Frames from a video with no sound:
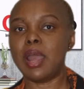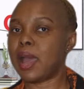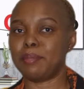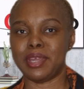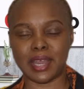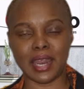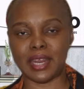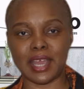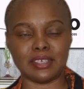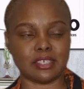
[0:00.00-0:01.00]
I mean,
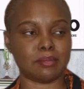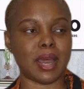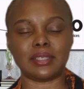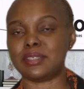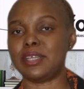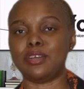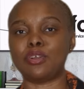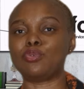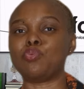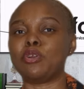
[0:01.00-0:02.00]
Canada is smart. They
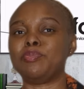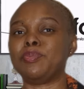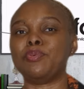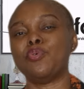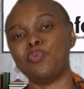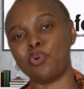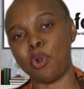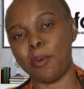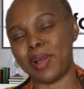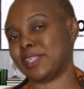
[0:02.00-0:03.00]
don't want people who will
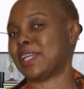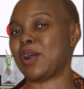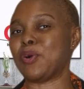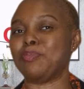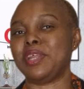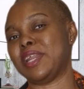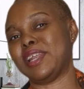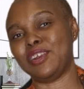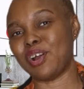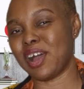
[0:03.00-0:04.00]
come and start complaining that
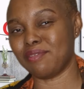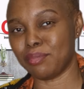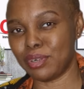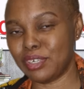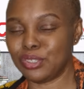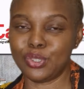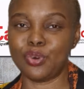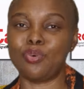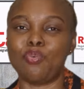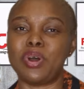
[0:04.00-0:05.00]
they don't have money.
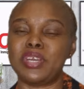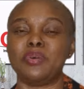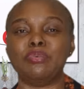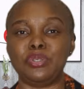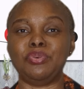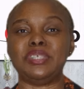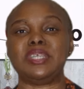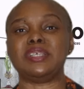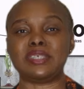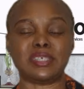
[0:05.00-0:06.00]
So what they will do is
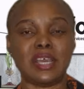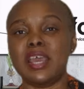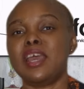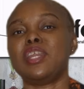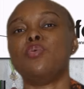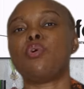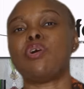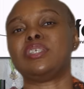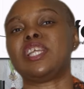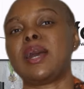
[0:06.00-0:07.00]
this. They will
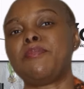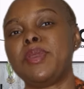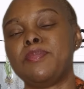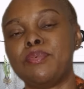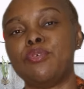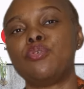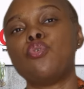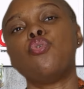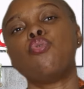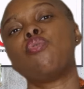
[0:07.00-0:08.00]
consider people
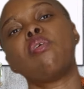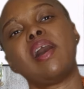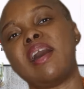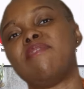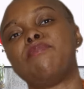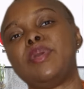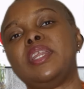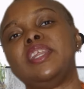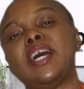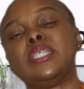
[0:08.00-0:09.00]
who have
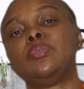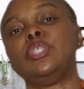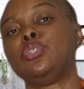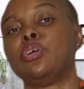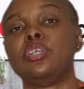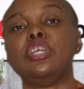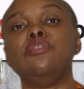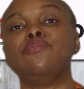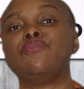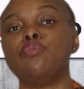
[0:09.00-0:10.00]
paid their tuition
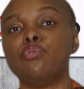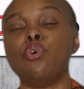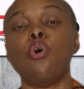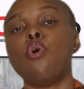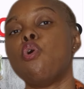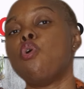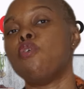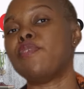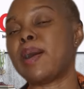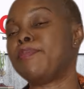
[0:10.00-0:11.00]
in full
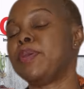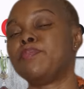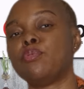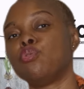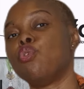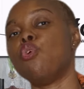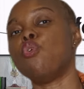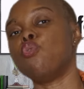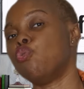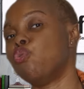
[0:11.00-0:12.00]
over people
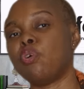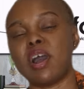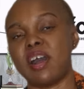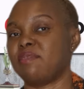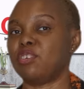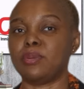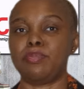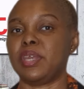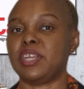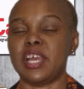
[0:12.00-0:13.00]
who have not
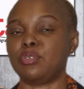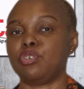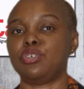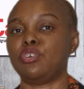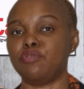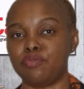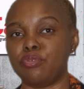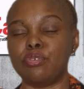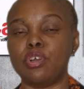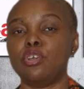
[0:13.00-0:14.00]
paid their tuition in full.